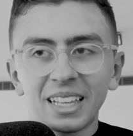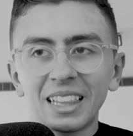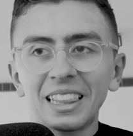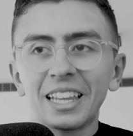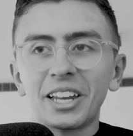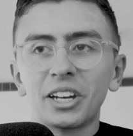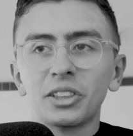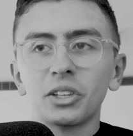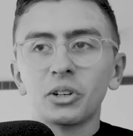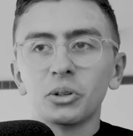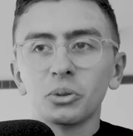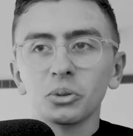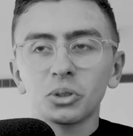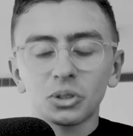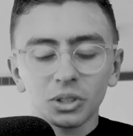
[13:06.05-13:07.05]
Letting the
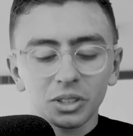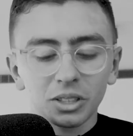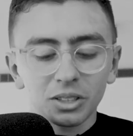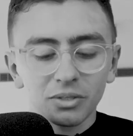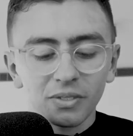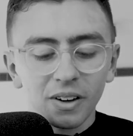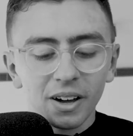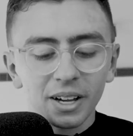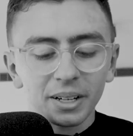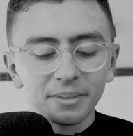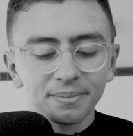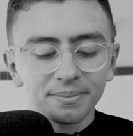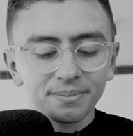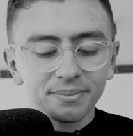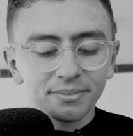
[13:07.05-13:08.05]
neural circuits fire.
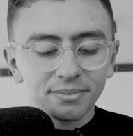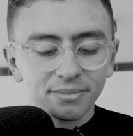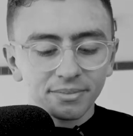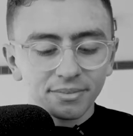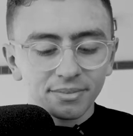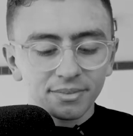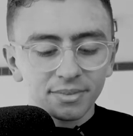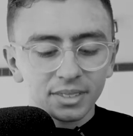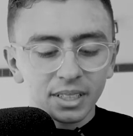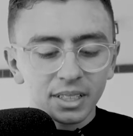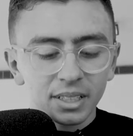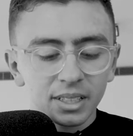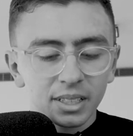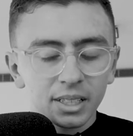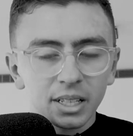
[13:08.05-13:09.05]

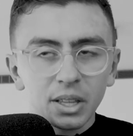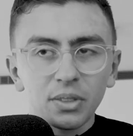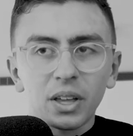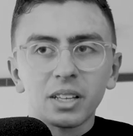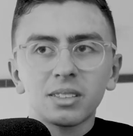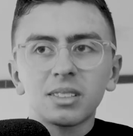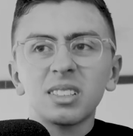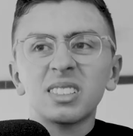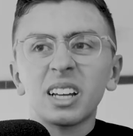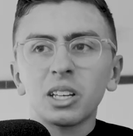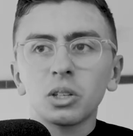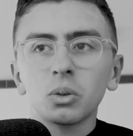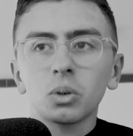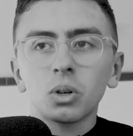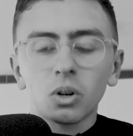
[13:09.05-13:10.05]
Thanks to
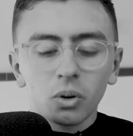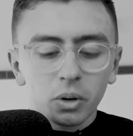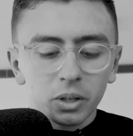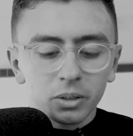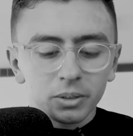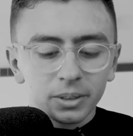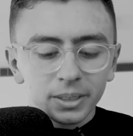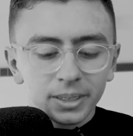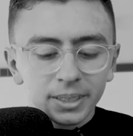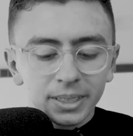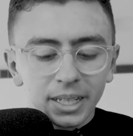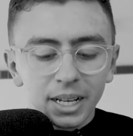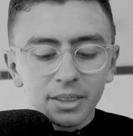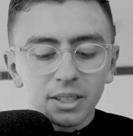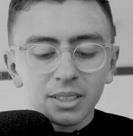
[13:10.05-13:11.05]
Daniel Coyle
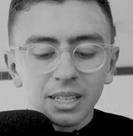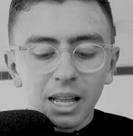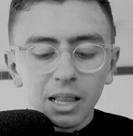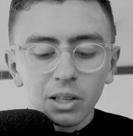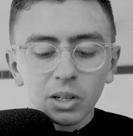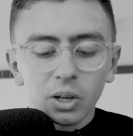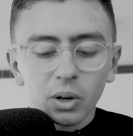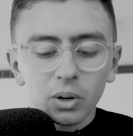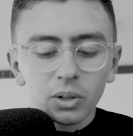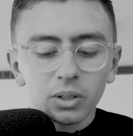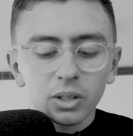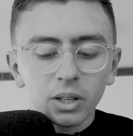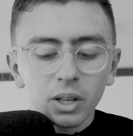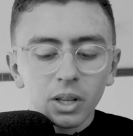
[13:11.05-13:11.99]
and the talent code,